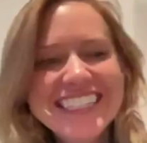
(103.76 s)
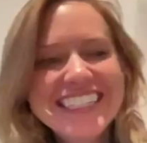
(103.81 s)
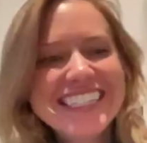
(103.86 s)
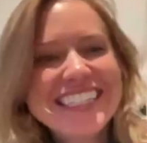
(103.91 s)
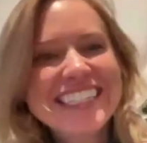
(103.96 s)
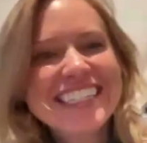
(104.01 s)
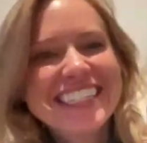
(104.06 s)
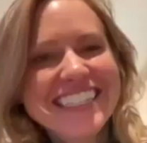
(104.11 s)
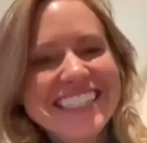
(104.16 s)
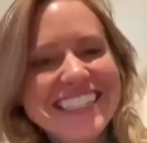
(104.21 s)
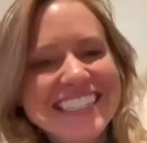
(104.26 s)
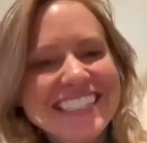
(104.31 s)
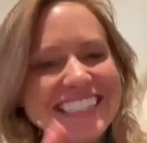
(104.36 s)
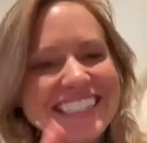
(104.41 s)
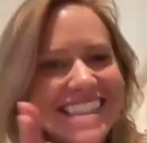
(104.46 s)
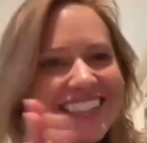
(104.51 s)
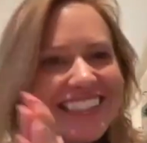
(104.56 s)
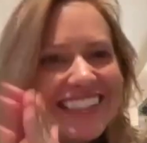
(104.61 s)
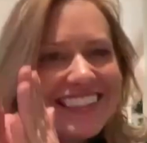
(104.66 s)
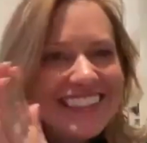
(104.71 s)
stick around.
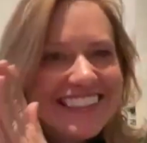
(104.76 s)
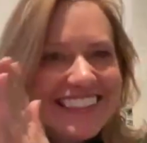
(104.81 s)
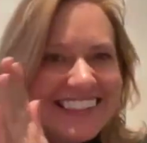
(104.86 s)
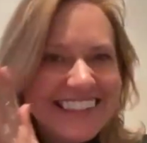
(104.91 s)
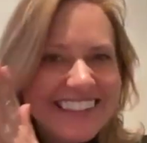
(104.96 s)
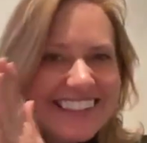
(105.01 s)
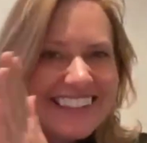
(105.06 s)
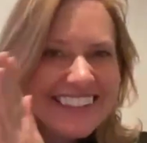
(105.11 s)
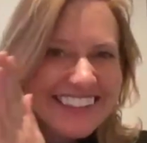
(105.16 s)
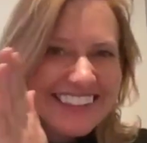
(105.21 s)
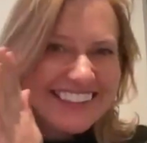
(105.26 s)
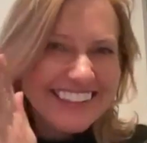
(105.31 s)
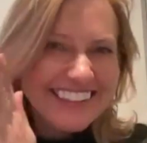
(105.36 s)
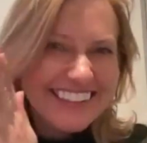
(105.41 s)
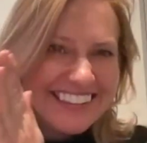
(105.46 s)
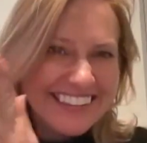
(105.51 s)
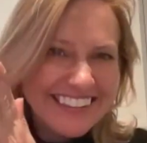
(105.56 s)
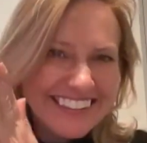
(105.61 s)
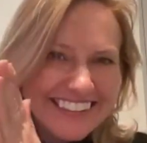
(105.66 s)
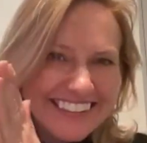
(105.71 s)
Yeah, we're going to give away
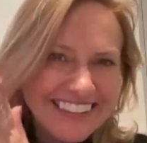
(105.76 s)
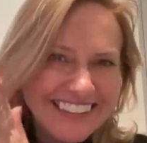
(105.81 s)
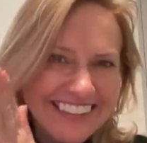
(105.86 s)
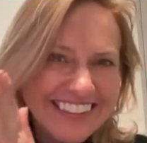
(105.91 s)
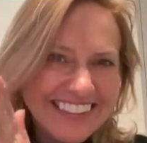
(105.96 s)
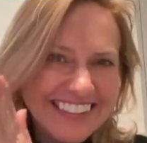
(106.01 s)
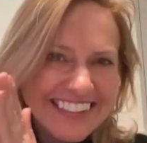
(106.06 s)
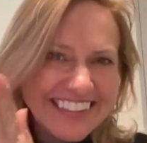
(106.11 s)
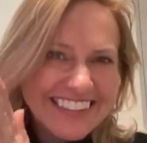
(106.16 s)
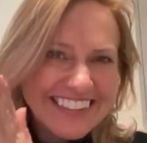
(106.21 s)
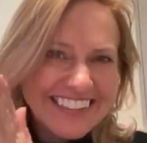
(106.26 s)
one of these.